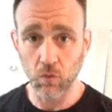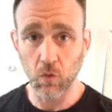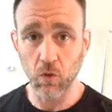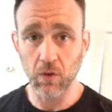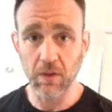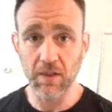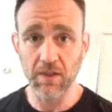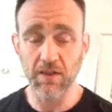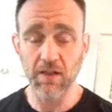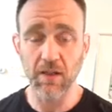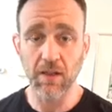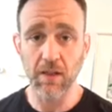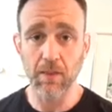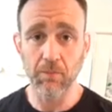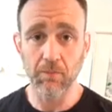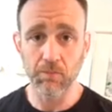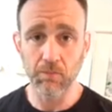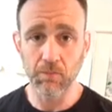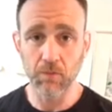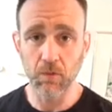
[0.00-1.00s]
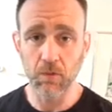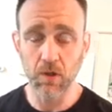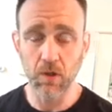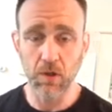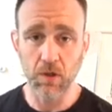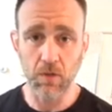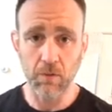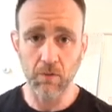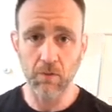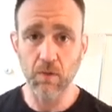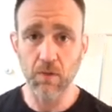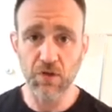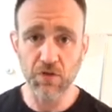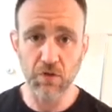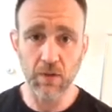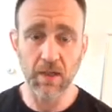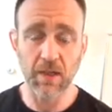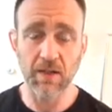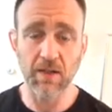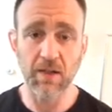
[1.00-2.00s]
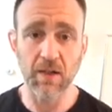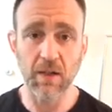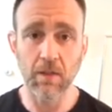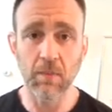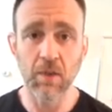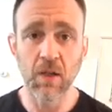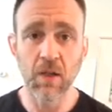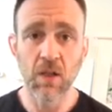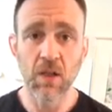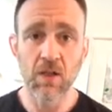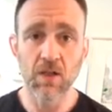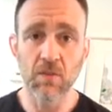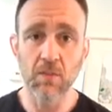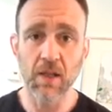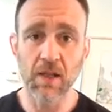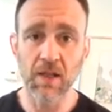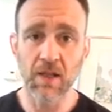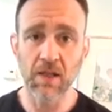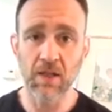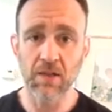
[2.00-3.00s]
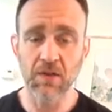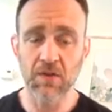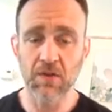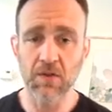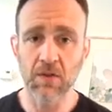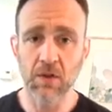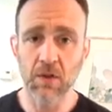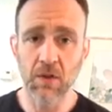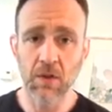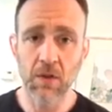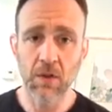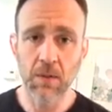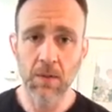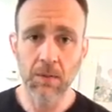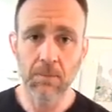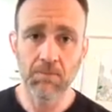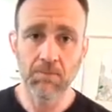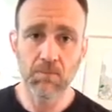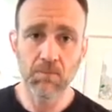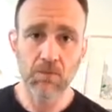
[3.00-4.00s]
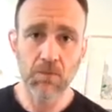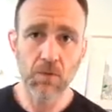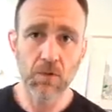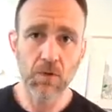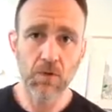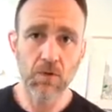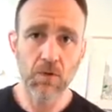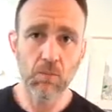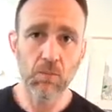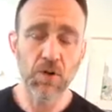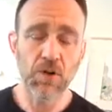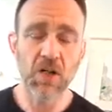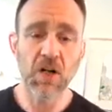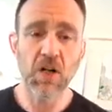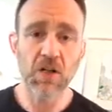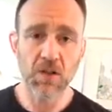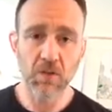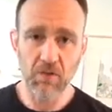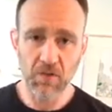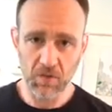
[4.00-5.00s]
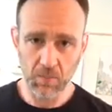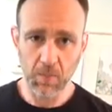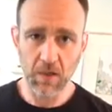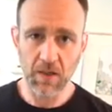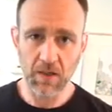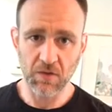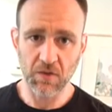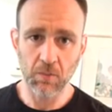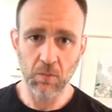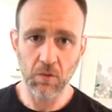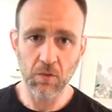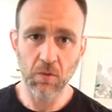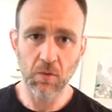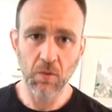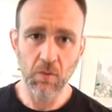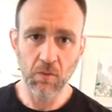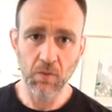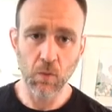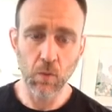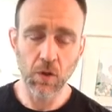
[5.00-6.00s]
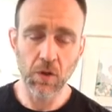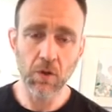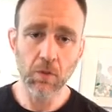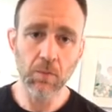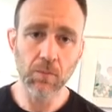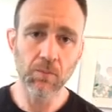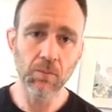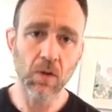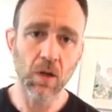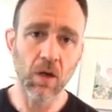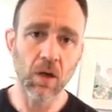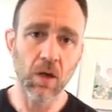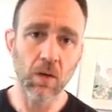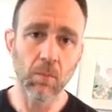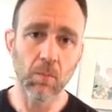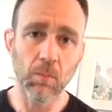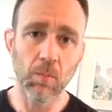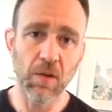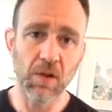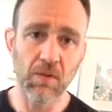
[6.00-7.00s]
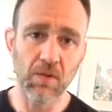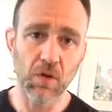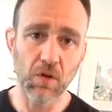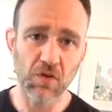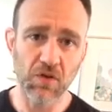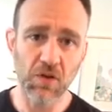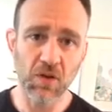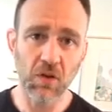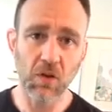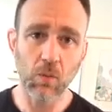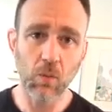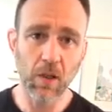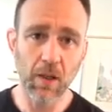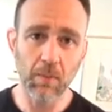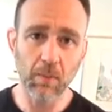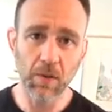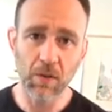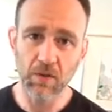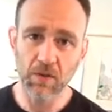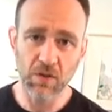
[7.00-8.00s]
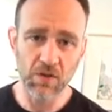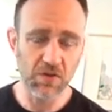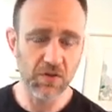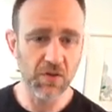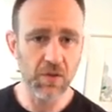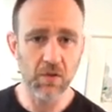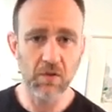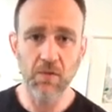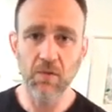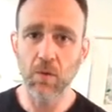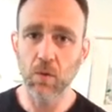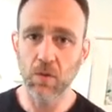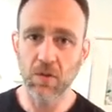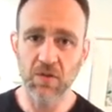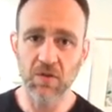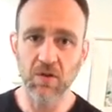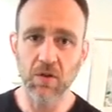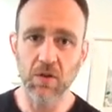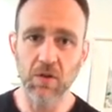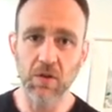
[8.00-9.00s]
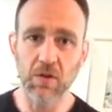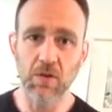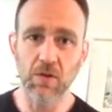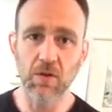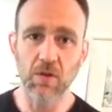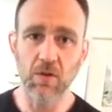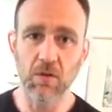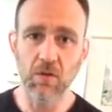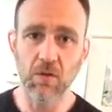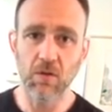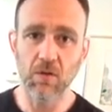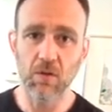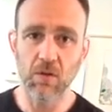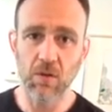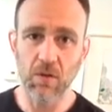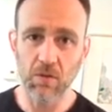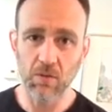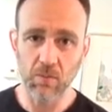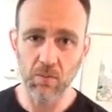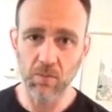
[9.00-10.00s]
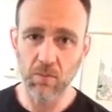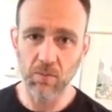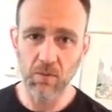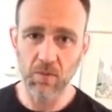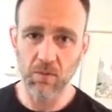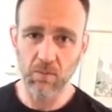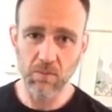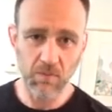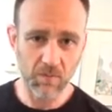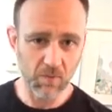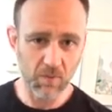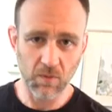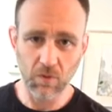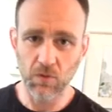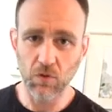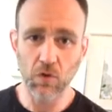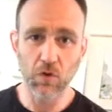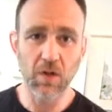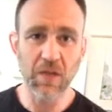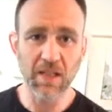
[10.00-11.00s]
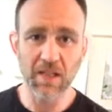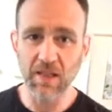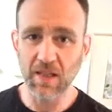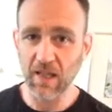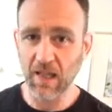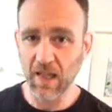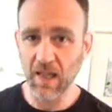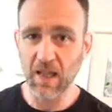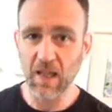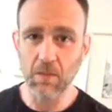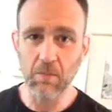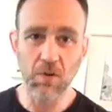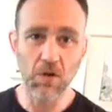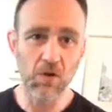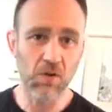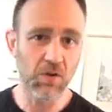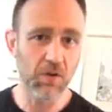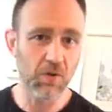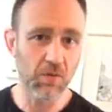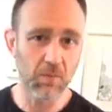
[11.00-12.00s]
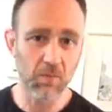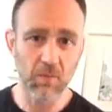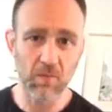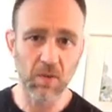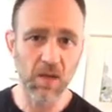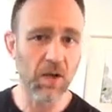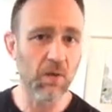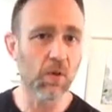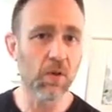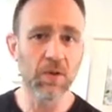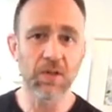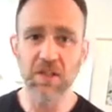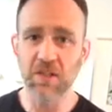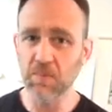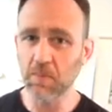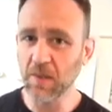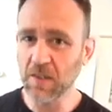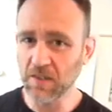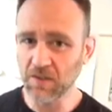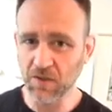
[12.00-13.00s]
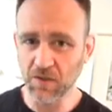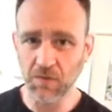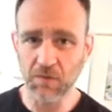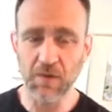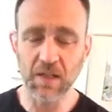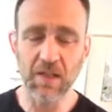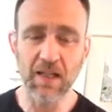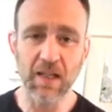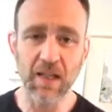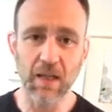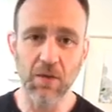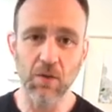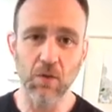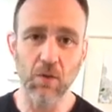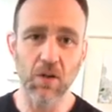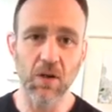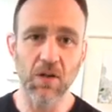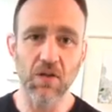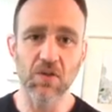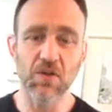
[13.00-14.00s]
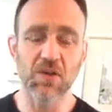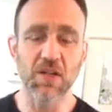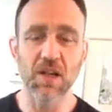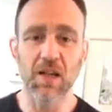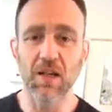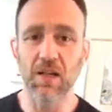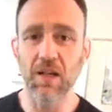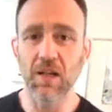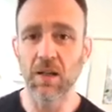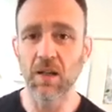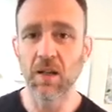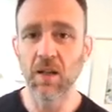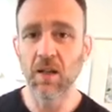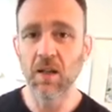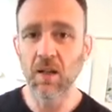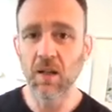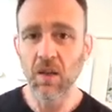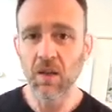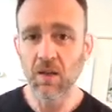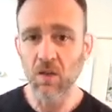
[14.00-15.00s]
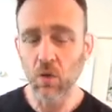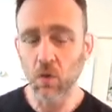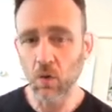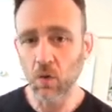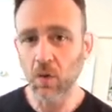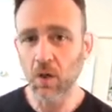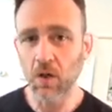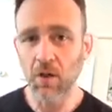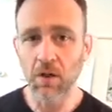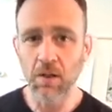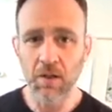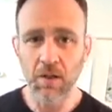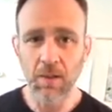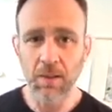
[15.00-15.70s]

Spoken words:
rolling time, free training time, to make it as productive as possible for you. But if you're still a white belt, you just got to focus on the learning the game and how all these pieces fit together, and understanding the core